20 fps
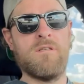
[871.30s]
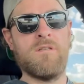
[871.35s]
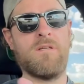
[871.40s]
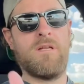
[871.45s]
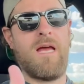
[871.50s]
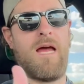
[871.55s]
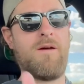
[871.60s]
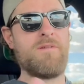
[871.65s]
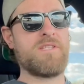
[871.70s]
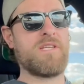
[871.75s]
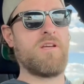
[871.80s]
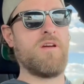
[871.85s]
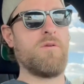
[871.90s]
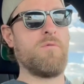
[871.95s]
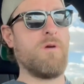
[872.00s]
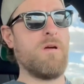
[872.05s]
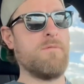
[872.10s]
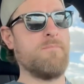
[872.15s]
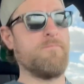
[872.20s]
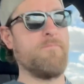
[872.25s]
That was a good
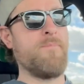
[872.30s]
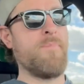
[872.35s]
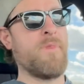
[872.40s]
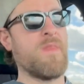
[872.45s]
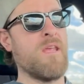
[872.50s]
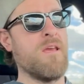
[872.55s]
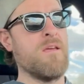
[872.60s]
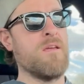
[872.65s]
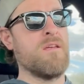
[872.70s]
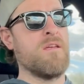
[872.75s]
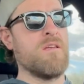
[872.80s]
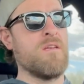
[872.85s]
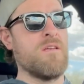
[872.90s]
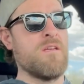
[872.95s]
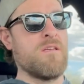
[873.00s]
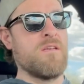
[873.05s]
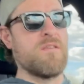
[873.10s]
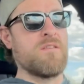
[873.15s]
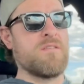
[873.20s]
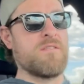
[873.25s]

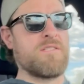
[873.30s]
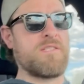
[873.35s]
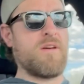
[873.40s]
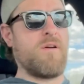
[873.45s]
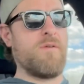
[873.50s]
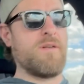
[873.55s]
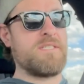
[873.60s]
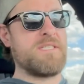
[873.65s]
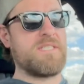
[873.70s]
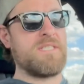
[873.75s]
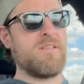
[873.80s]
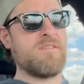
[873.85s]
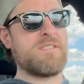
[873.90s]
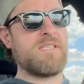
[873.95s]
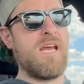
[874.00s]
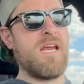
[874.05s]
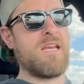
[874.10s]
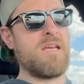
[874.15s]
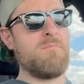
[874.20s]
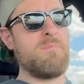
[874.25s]
one. So it's still
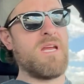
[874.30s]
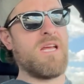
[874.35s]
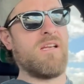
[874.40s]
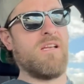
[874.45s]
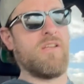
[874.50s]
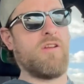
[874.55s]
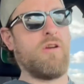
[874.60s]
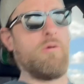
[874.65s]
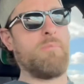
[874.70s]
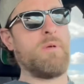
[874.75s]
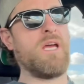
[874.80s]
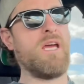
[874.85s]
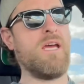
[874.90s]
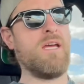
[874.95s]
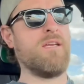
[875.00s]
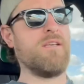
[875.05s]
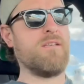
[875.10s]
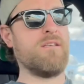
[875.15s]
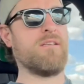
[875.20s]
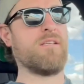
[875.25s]
taking me a little bit
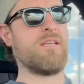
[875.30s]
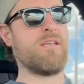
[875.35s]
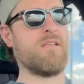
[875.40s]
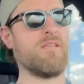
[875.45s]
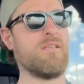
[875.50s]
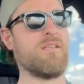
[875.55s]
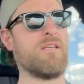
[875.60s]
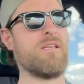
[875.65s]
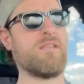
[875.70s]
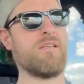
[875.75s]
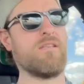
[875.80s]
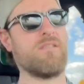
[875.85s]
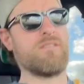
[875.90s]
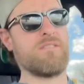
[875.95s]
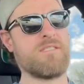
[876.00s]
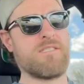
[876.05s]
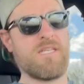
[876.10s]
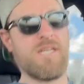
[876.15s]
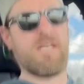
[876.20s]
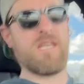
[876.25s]

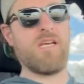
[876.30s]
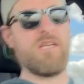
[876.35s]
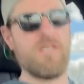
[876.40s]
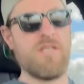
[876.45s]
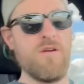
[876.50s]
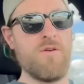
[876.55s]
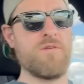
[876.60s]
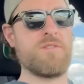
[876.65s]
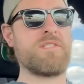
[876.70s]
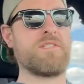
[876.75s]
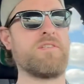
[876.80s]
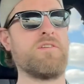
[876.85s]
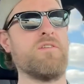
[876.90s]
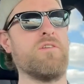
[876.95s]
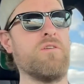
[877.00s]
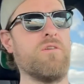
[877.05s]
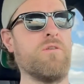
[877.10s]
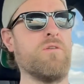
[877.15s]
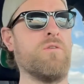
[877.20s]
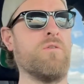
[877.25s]
to get used
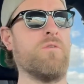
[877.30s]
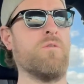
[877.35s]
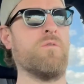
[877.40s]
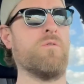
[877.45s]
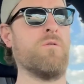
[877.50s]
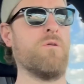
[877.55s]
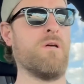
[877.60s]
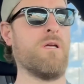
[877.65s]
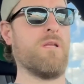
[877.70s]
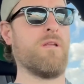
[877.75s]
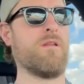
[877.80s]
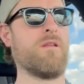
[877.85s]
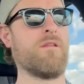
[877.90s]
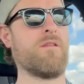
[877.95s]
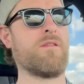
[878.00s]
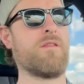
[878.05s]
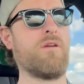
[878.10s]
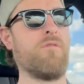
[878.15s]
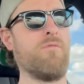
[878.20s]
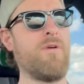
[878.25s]
to
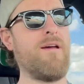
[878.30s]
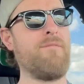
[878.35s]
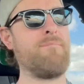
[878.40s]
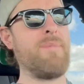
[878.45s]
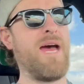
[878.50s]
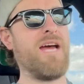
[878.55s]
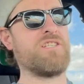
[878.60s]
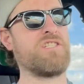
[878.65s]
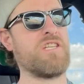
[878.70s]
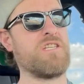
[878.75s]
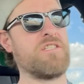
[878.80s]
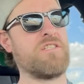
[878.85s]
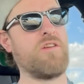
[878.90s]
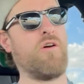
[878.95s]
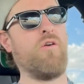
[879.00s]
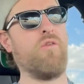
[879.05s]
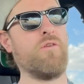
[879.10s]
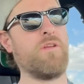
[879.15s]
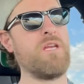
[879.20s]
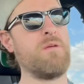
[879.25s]
the rev matches,
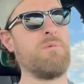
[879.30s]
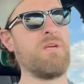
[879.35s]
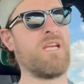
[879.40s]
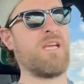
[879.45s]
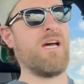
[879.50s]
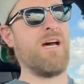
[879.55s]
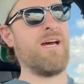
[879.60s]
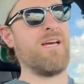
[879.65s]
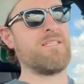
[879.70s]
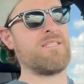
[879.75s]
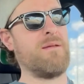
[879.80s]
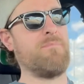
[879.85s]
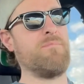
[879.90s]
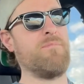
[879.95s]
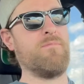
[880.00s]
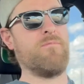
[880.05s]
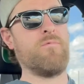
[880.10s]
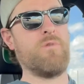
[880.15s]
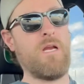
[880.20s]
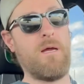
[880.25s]
only because
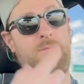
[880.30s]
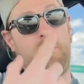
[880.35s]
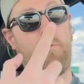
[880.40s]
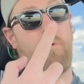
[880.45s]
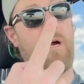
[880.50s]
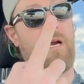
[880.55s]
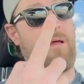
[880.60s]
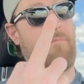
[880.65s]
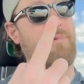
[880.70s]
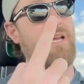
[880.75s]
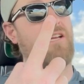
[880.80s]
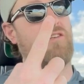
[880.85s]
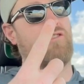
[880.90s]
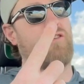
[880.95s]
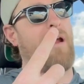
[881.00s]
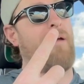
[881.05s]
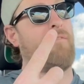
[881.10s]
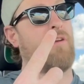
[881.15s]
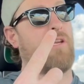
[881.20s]
number one, I'm not driving